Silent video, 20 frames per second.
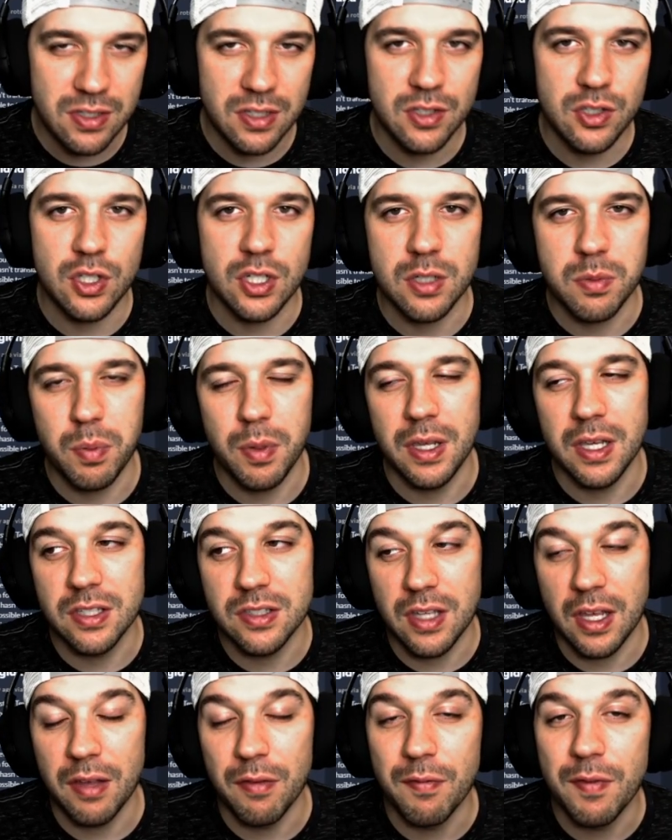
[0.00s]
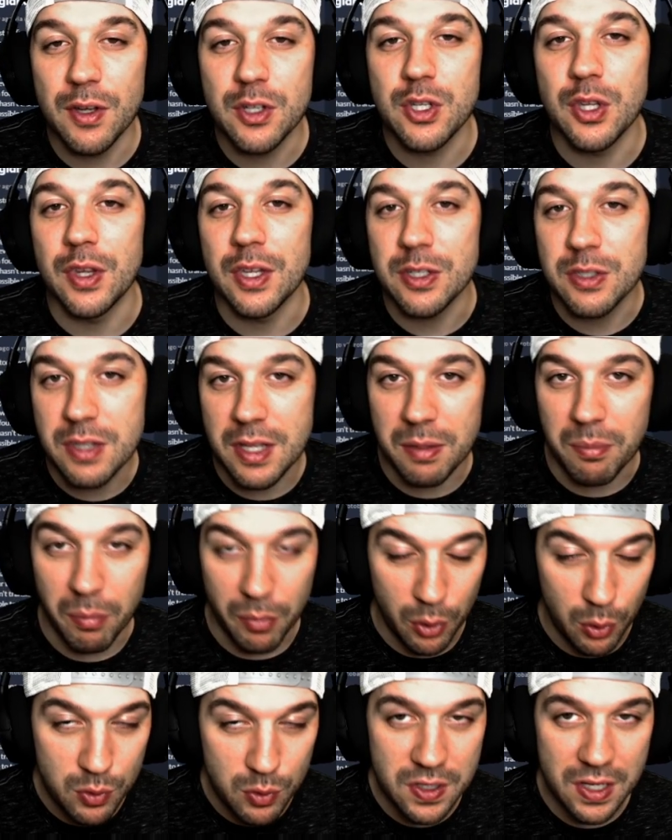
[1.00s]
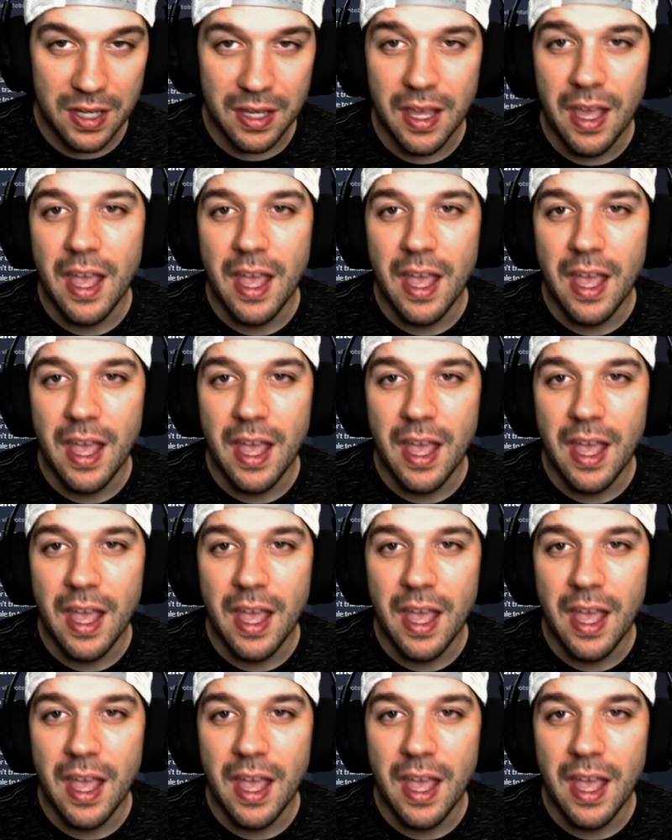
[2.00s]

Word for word: just because I envision this team losing